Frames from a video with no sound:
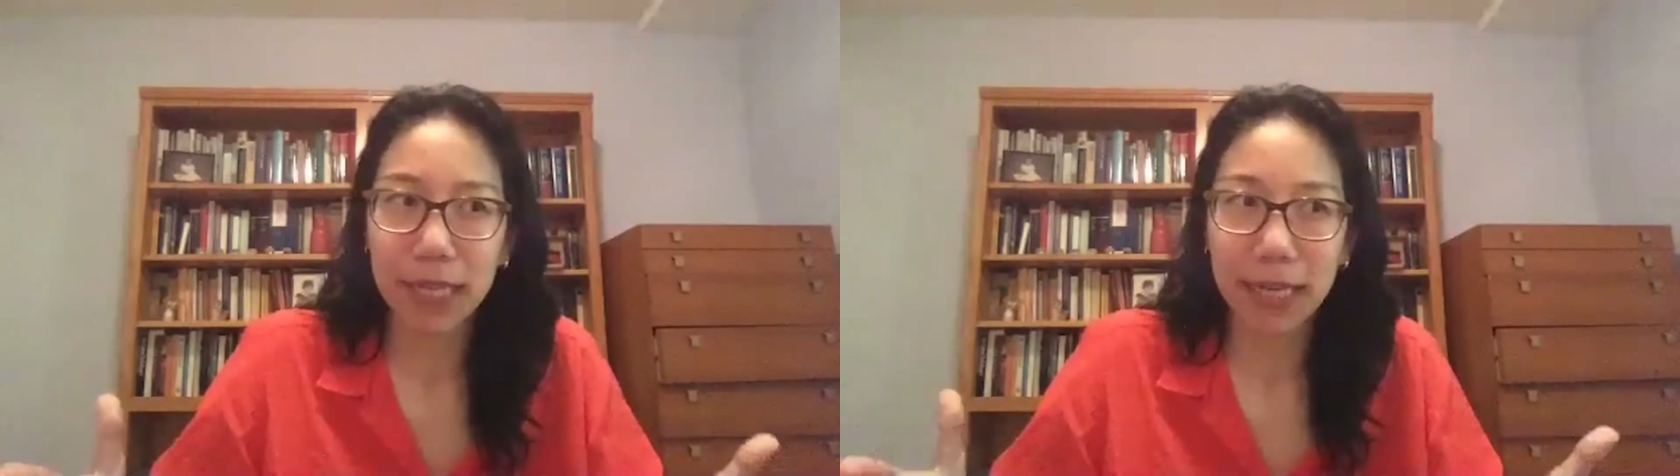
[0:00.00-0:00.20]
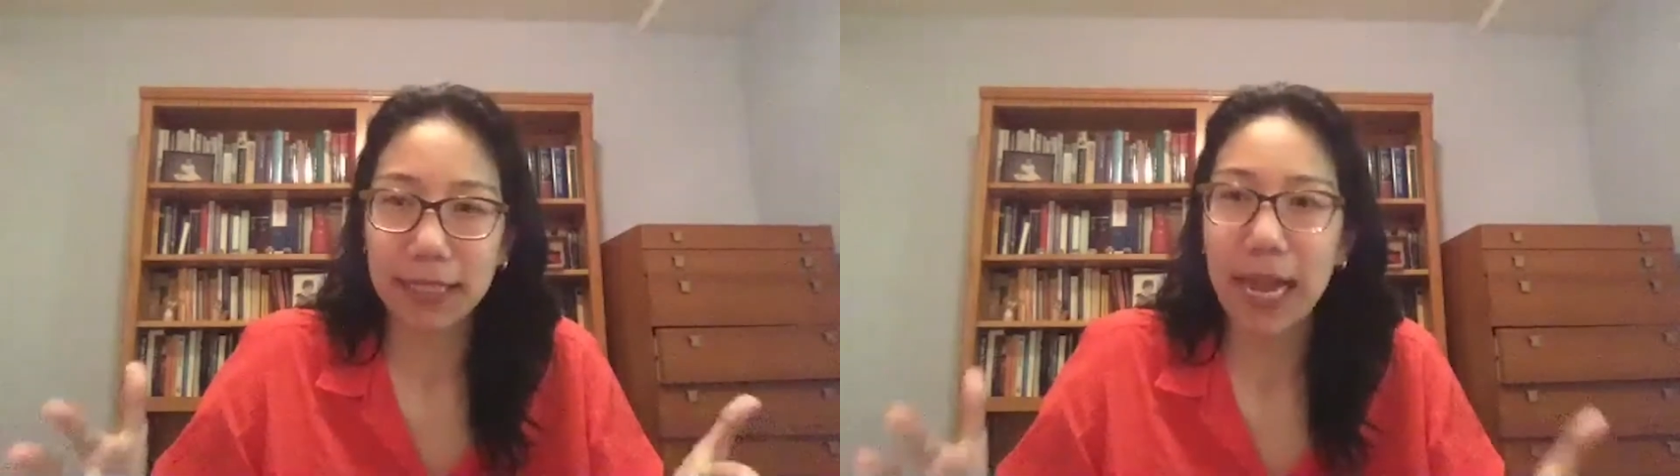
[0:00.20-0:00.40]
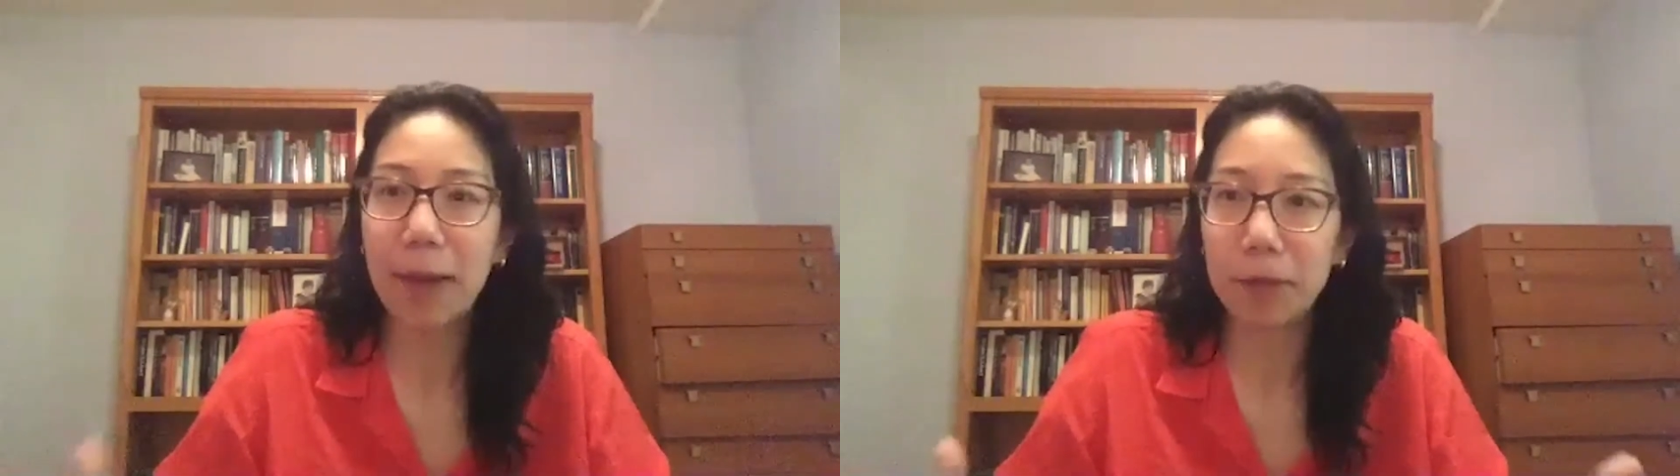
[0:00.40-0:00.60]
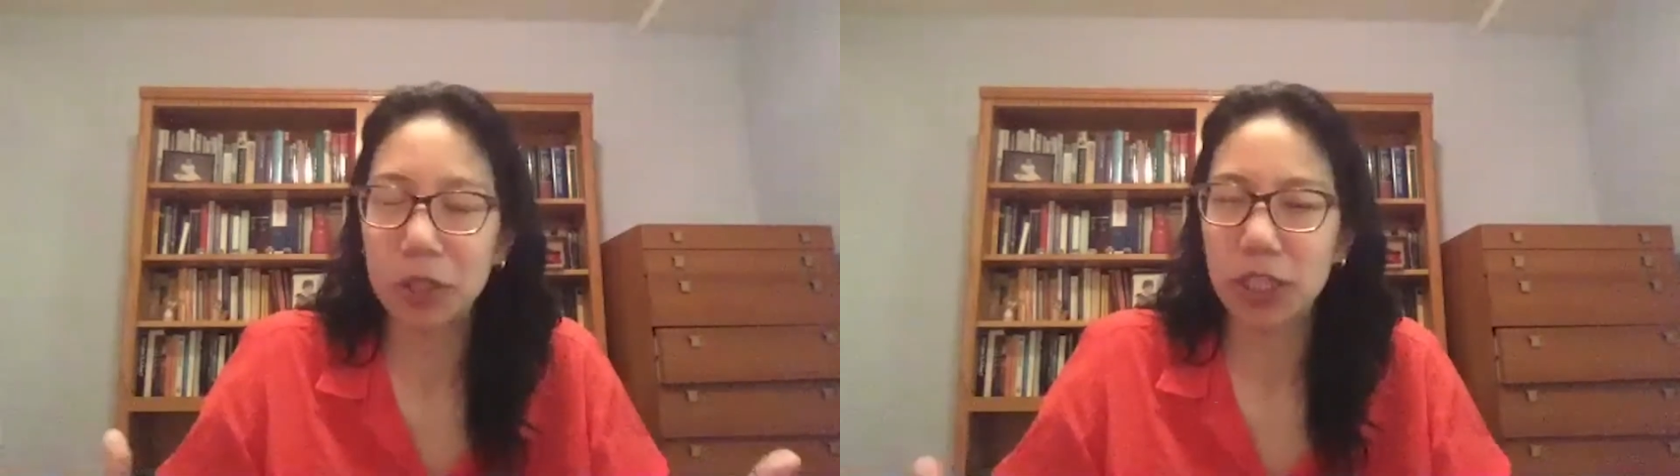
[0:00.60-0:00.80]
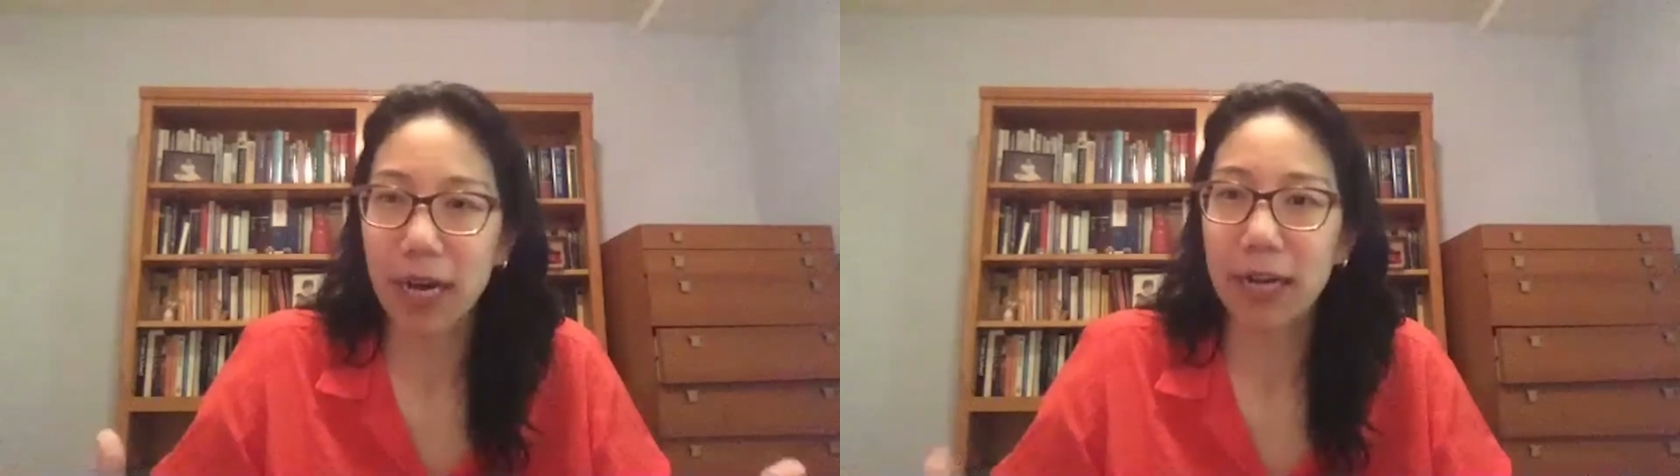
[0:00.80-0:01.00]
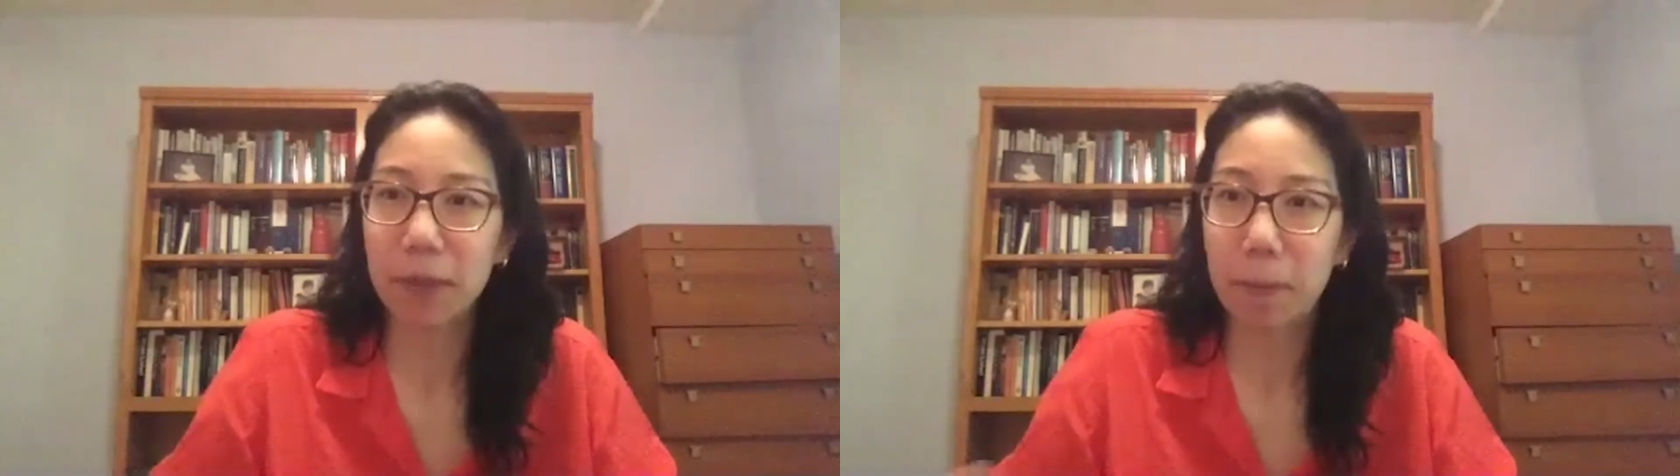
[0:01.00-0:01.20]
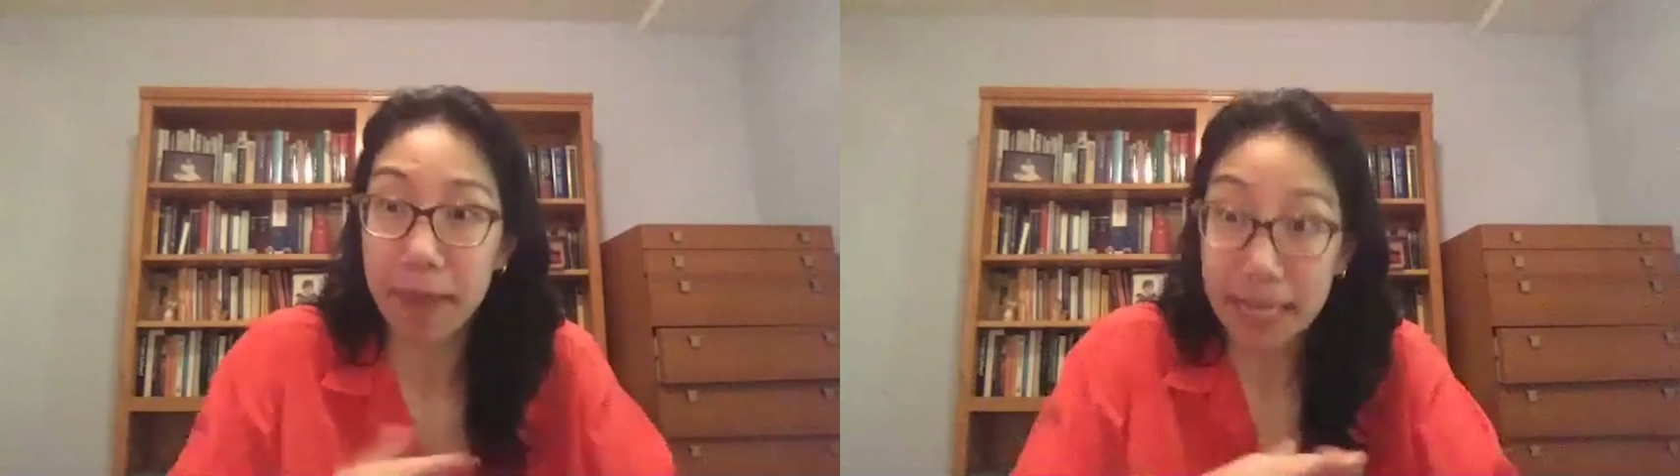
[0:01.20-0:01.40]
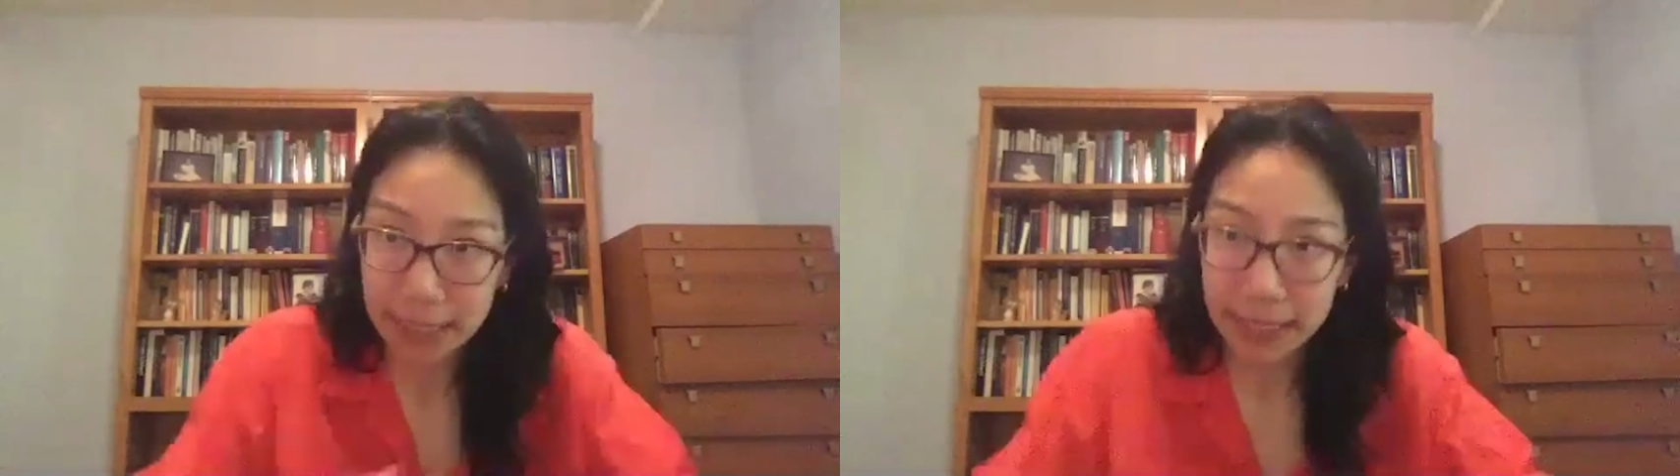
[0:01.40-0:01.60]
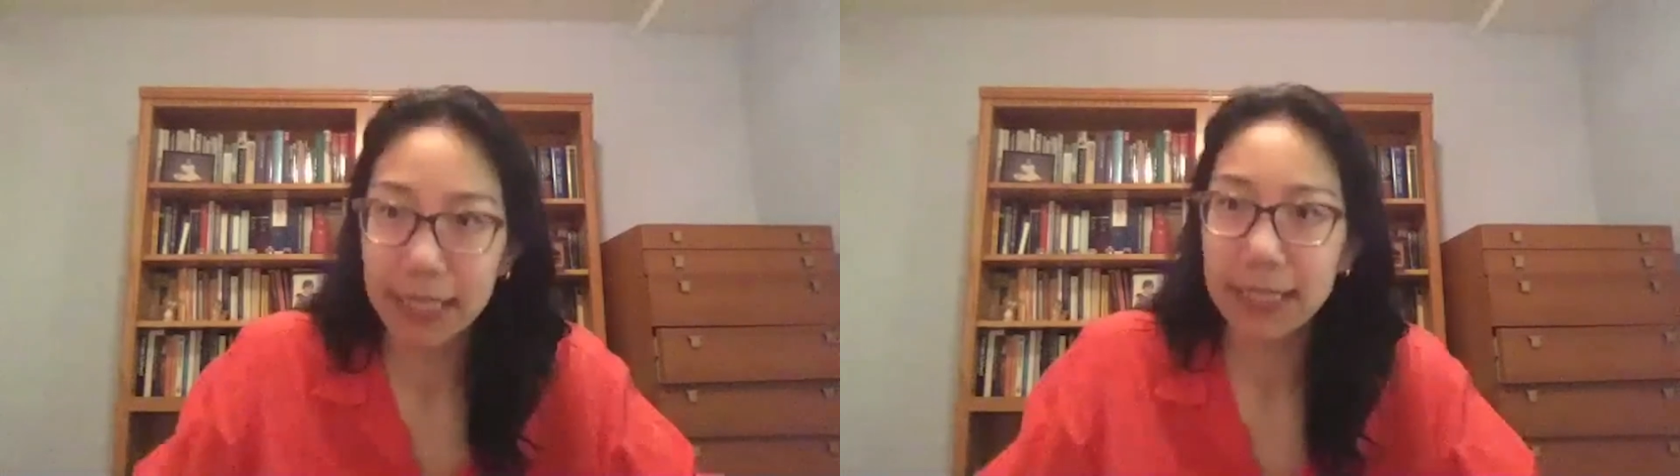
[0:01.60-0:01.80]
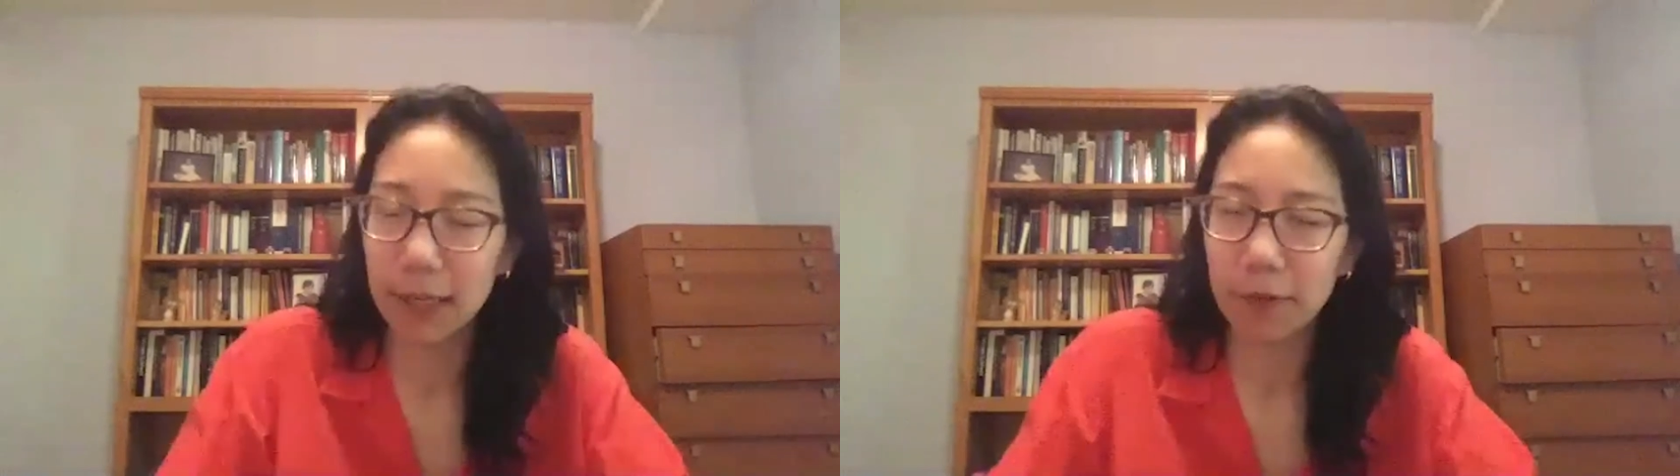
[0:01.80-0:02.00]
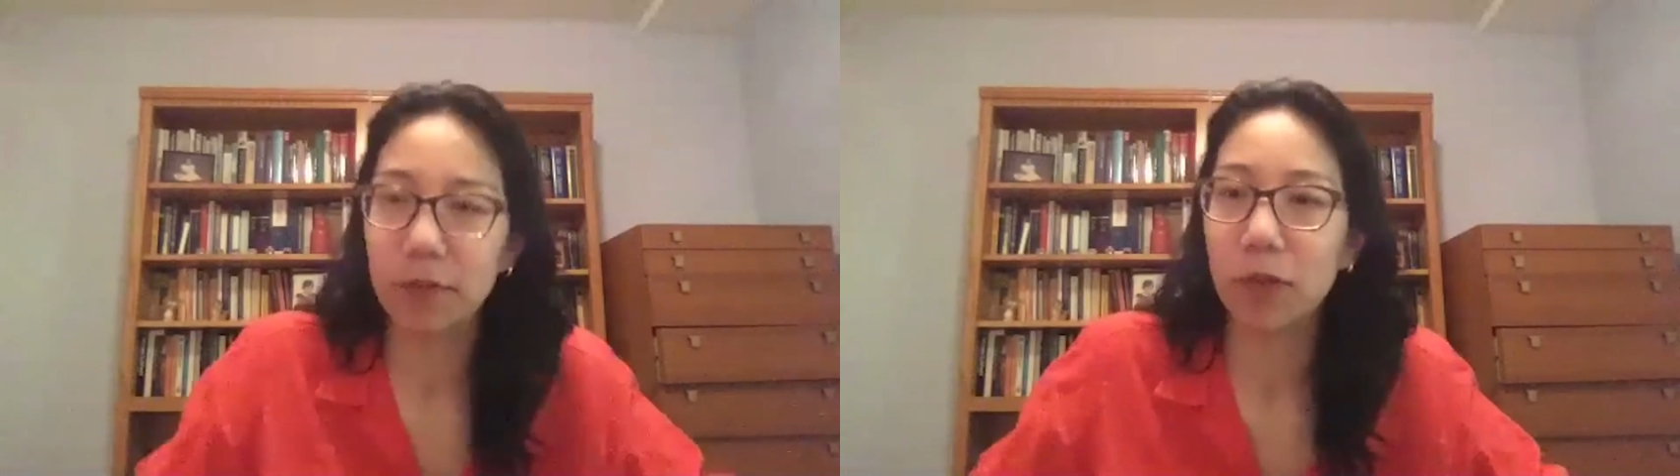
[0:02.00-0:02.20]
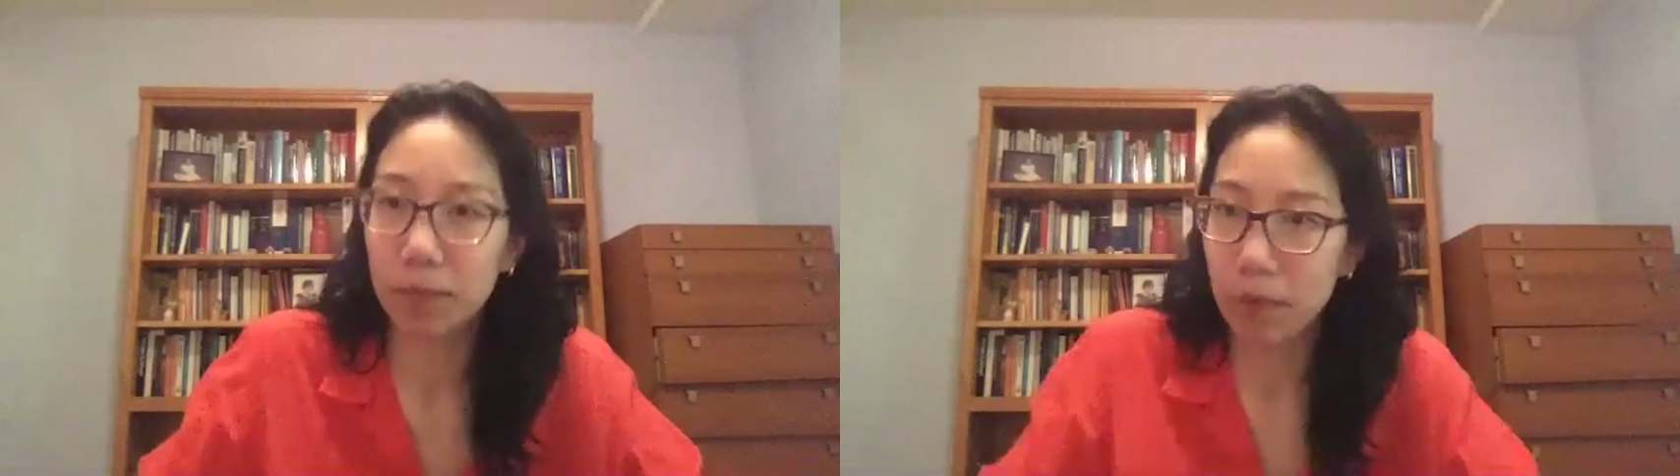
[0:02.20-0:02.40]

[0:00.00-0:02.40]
establishing kind of the basics of